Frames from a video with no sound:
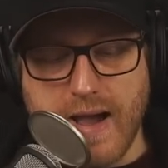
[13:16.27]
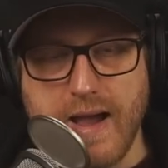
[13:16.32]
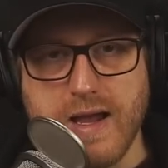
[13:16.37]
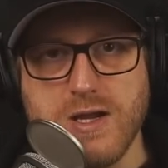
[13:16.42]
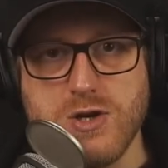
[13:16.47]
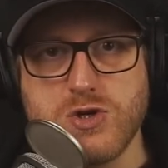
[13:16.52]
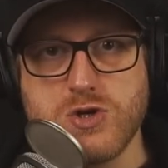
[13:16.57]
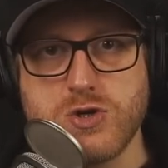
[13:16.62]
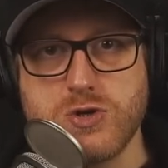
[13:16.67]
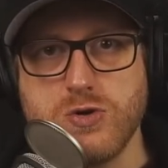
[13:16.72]

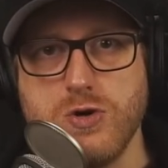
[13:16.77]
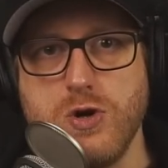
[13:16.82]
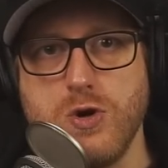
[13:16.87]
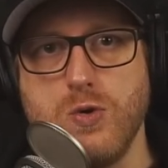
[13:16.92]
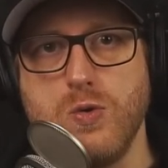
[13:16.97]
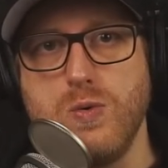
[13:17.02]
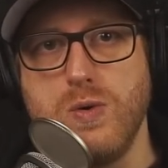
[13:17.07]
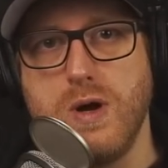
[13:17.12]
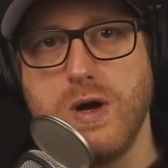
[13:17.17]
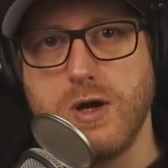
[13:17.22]
a
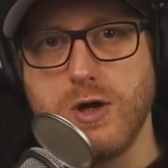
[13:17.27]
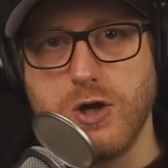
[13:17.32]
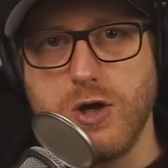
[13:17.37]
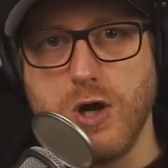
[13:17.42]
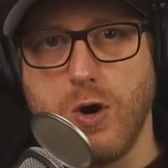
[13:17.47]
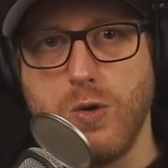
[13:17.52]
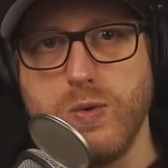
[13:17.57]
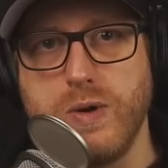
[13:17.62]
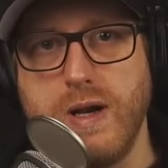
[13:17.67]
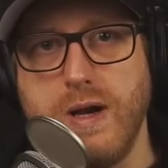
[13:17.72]
true
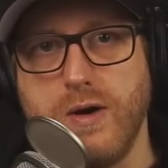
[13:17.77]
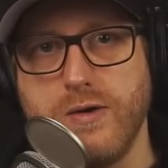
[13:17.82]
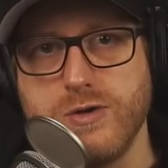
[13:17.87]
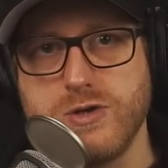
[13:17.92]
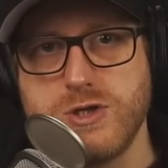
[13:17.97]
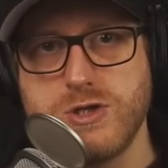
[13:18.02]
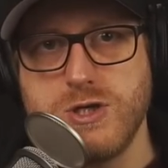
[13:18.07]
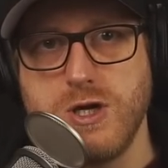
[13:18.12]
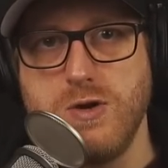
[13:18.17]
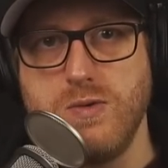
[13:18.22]

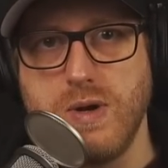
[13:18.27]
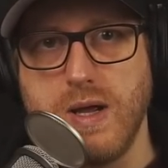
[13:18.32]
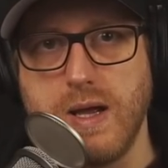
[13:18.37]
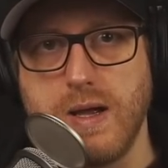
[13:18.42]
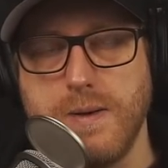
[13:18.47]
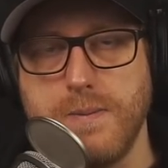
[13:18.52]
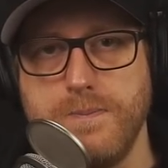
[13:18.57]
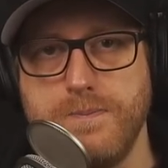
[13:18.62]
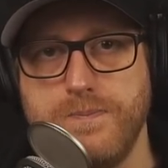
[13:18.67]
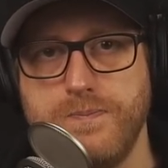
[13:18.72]
Goldilocks tuning.